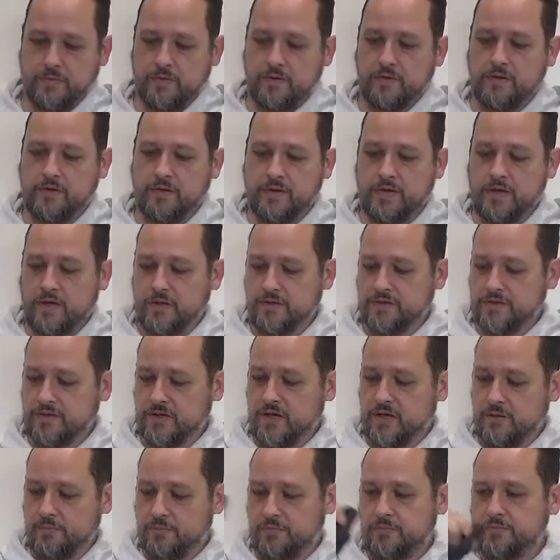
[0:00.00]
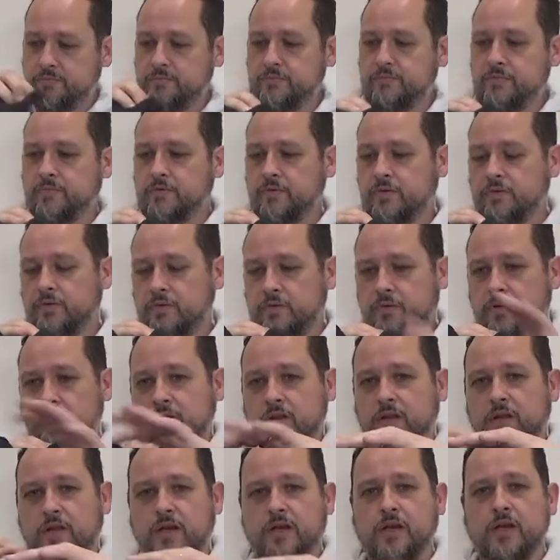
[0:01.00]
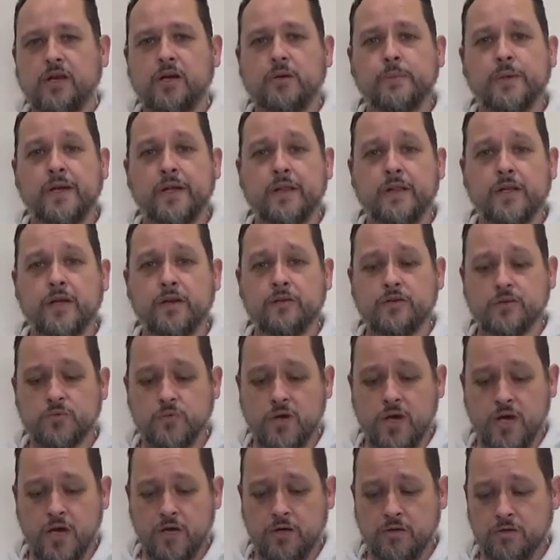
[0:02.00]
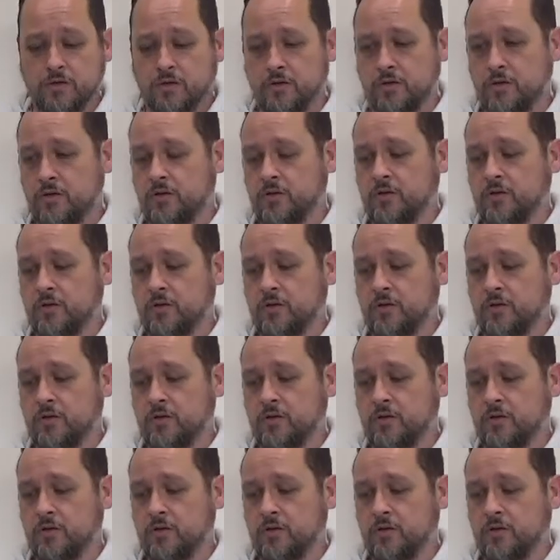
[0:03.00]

And that on top. And then your helmet in there as well.